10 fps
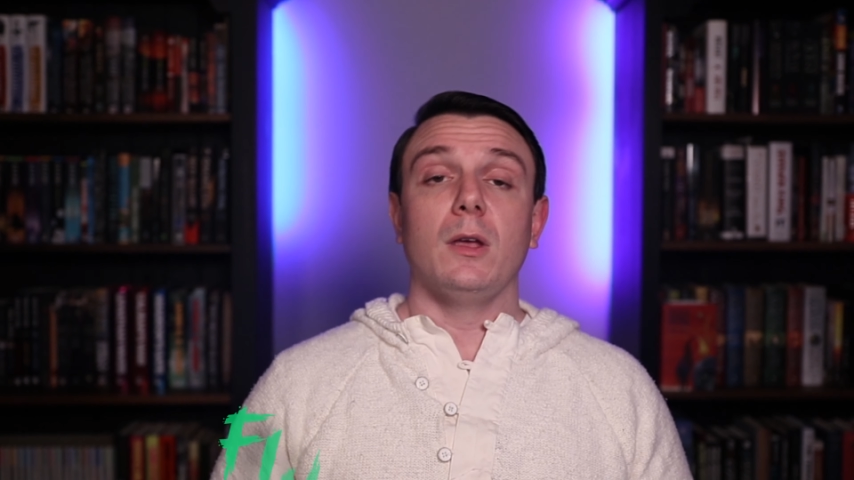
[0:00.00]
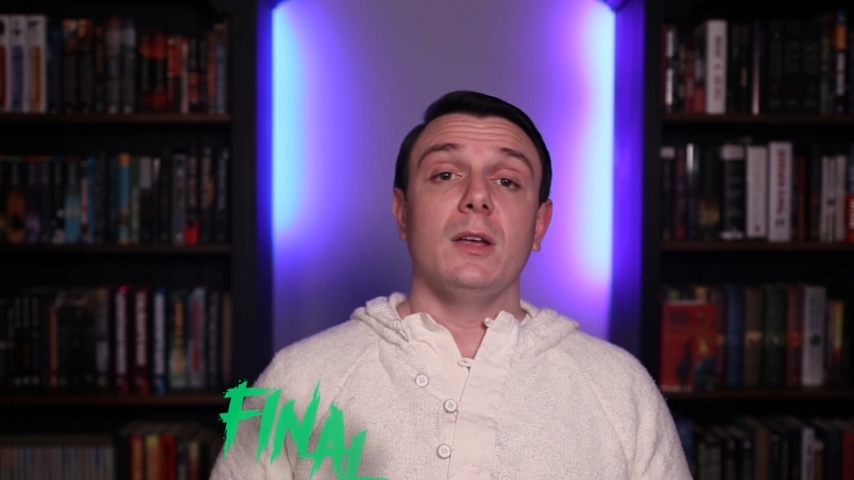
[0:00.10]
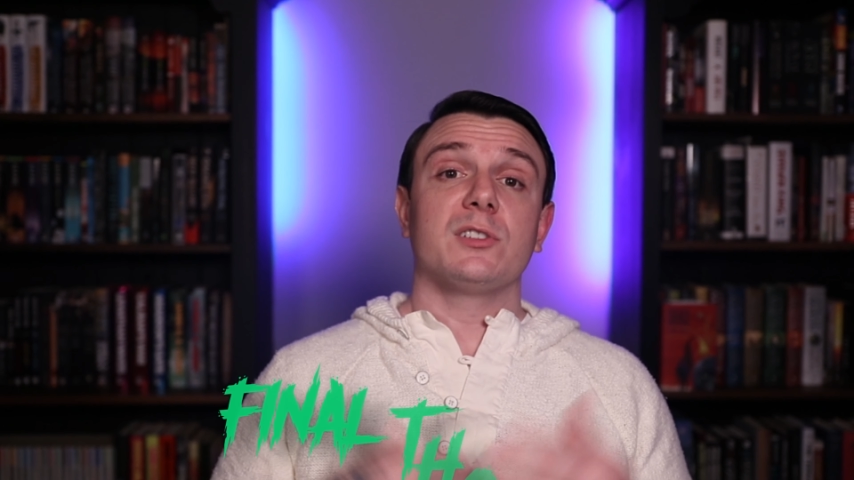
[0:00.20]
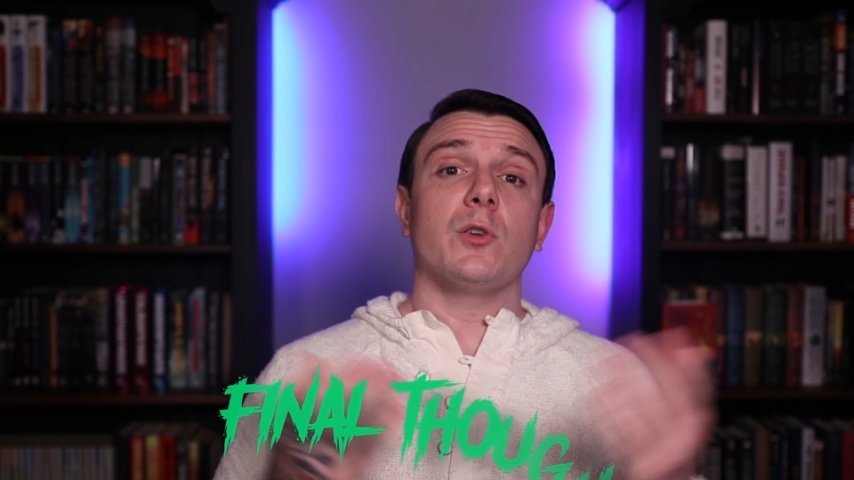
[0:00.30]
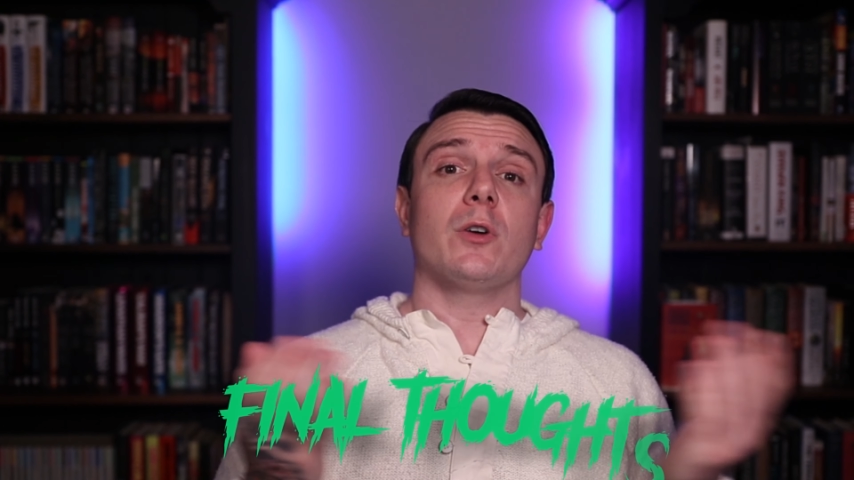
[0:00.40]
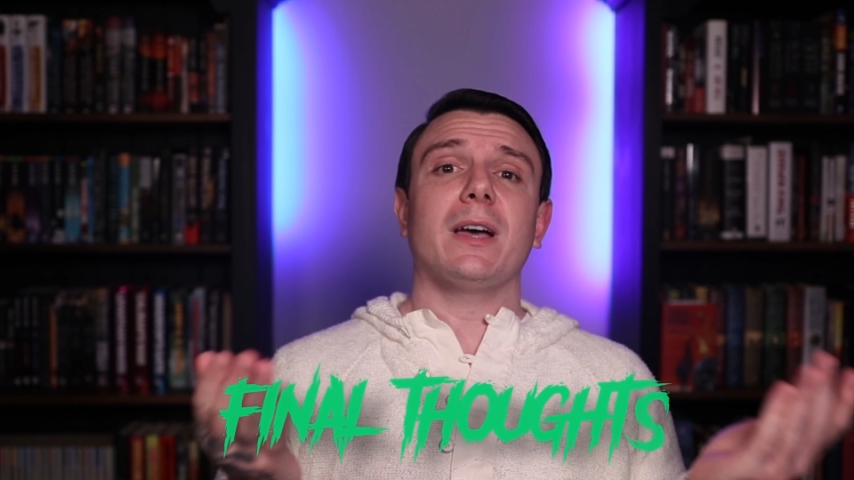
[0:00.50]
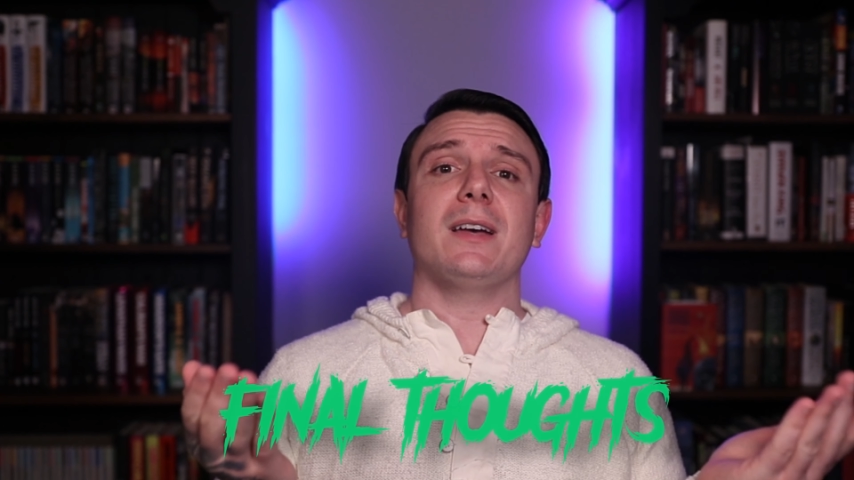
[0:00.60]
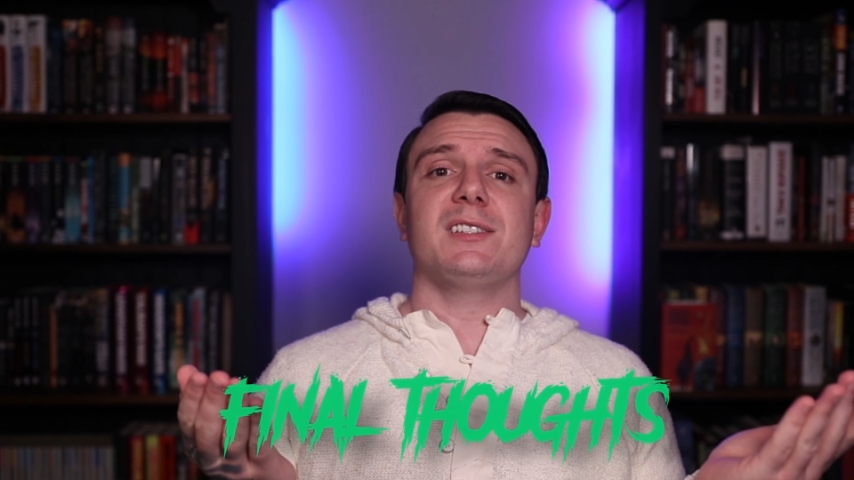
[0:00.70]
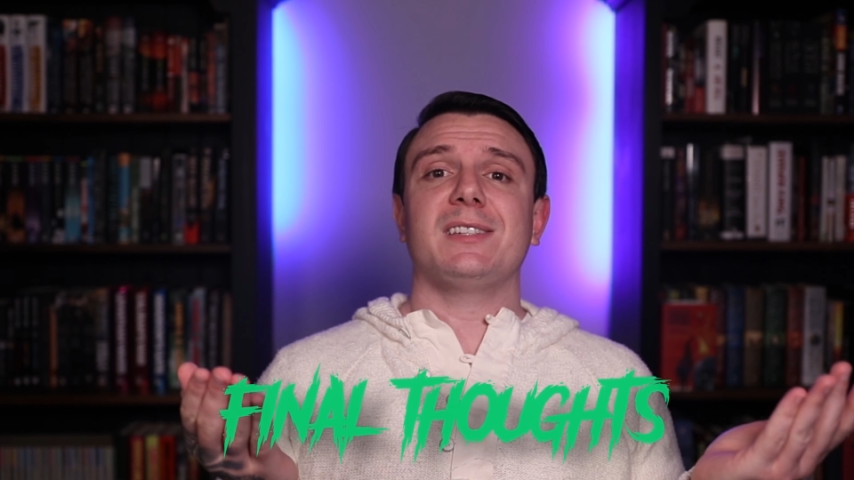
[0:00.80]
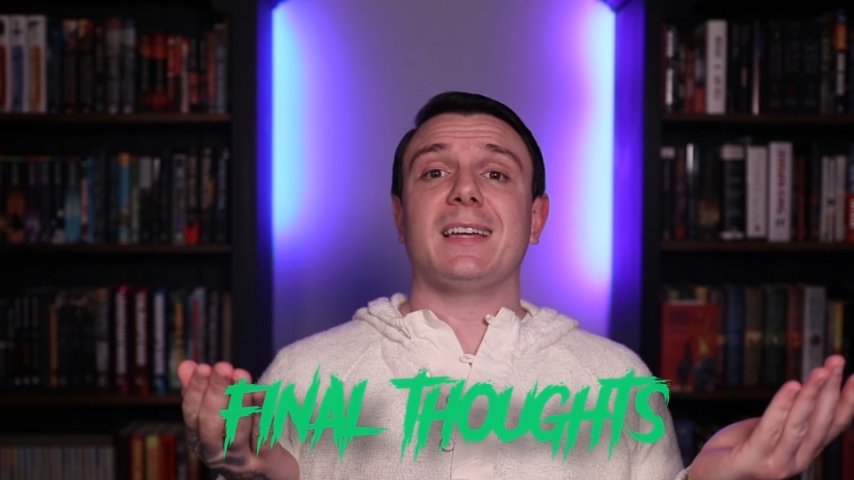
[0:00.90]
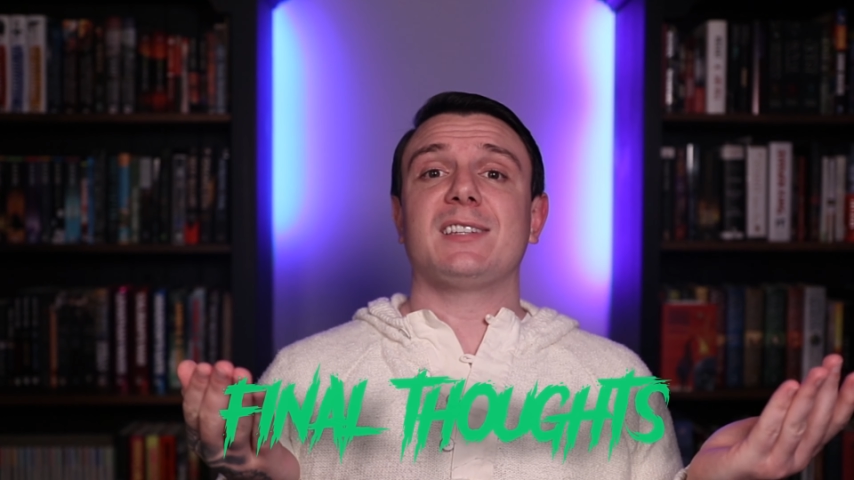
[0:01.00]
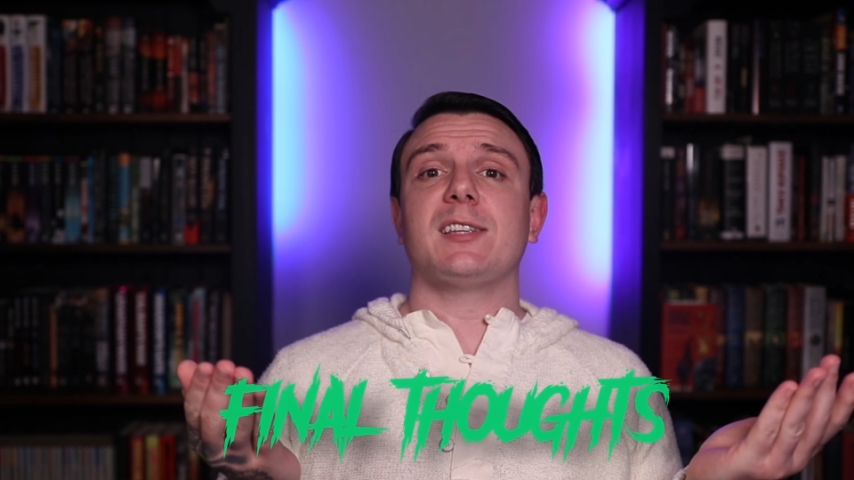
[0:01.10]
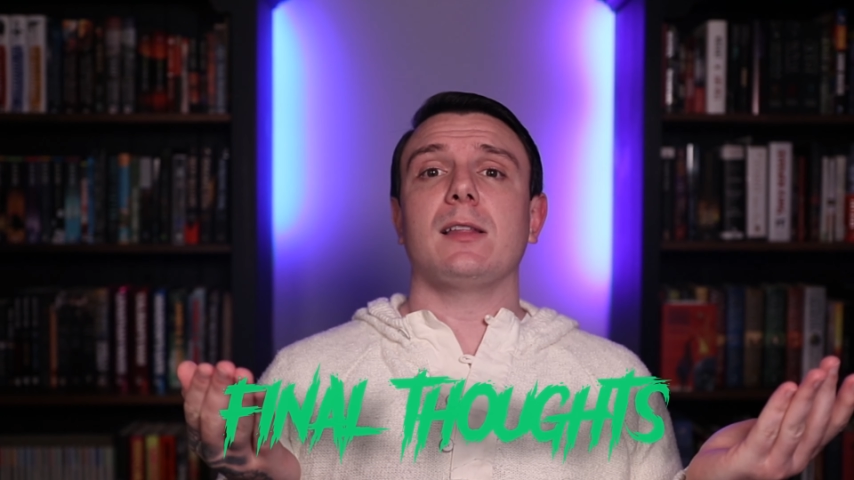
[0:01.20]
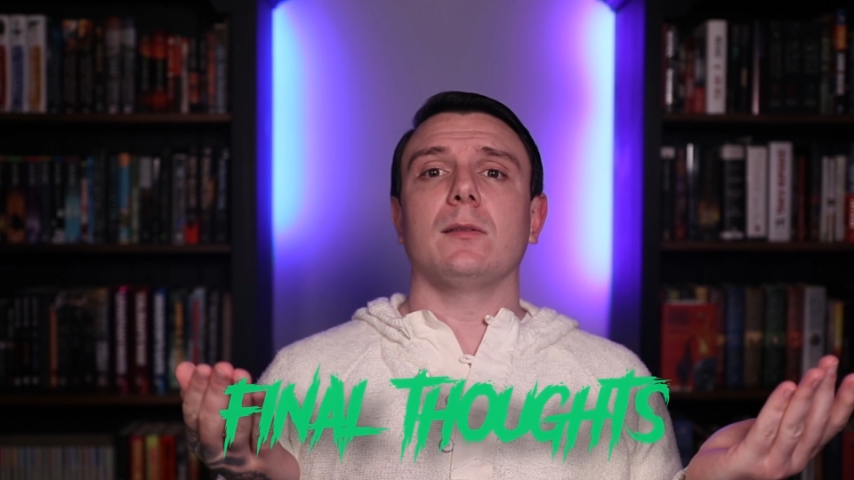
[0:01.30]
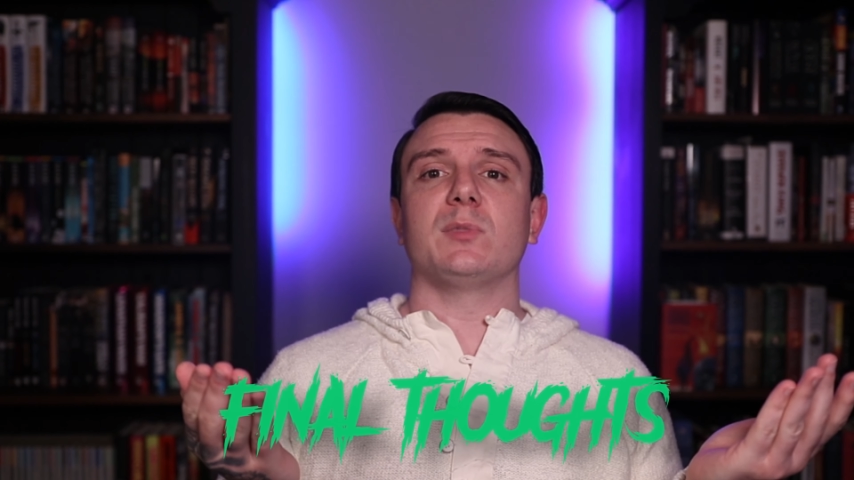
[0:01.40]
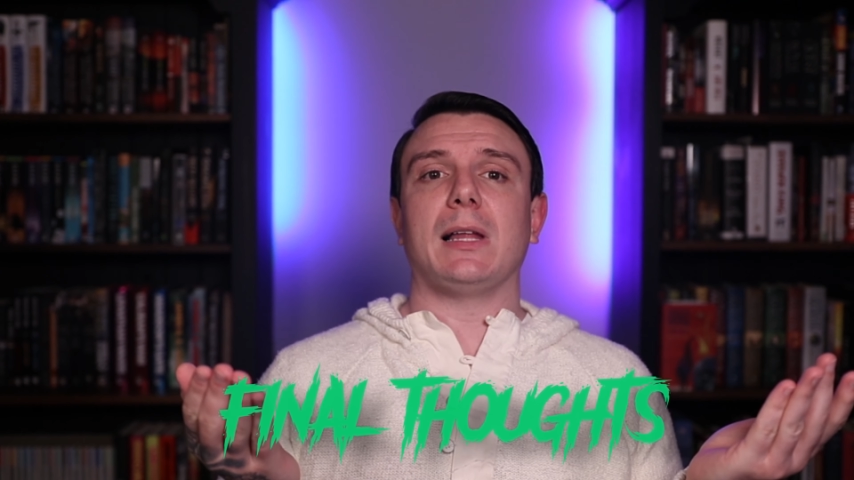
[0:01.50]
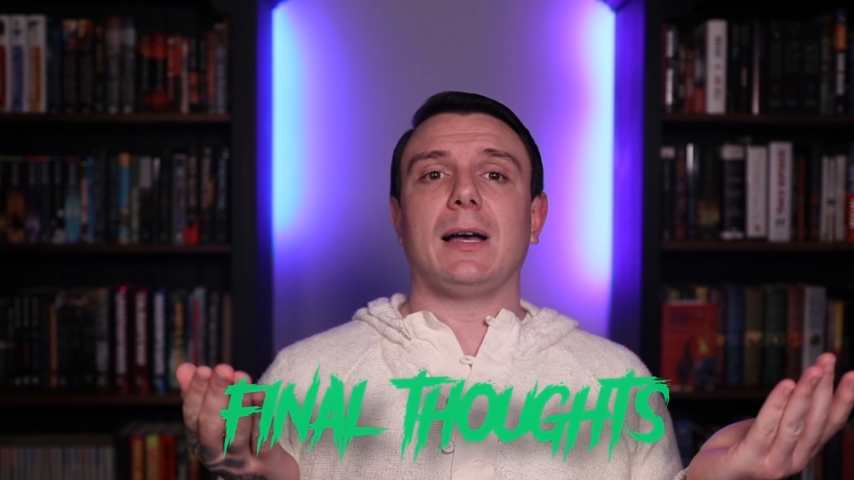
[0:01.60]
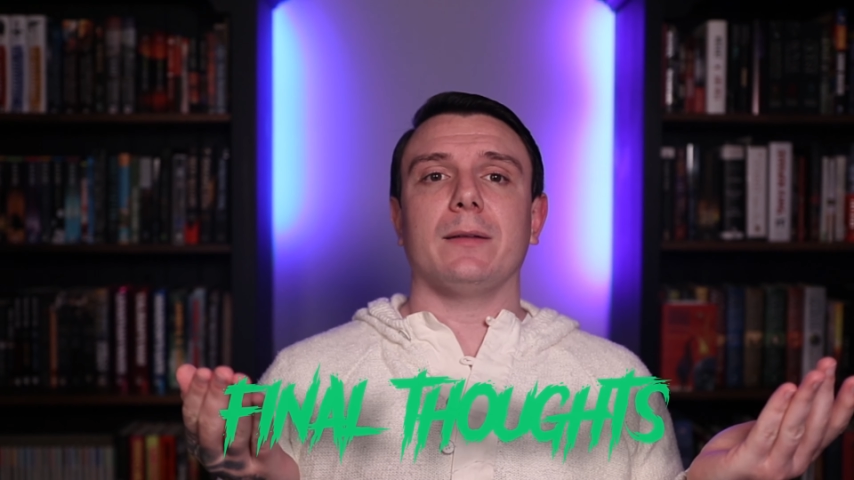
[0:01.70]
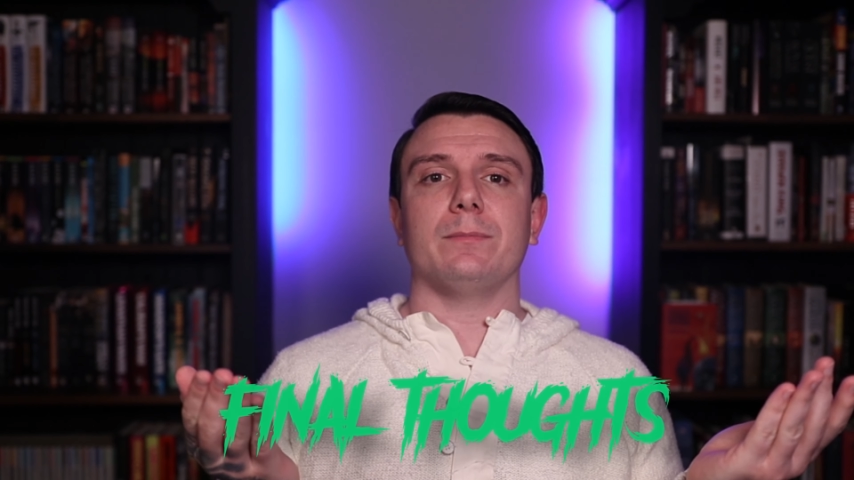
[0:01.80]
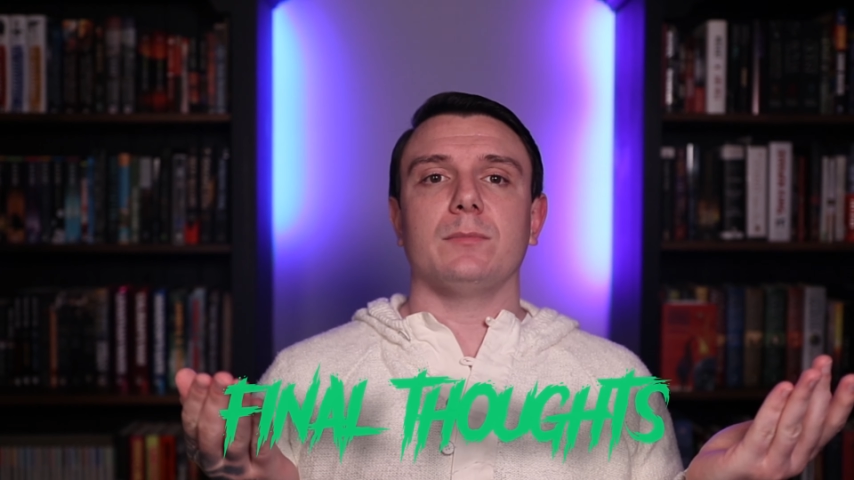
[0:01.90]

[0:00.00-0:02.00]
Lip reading: So guys, that's Salem's Lot.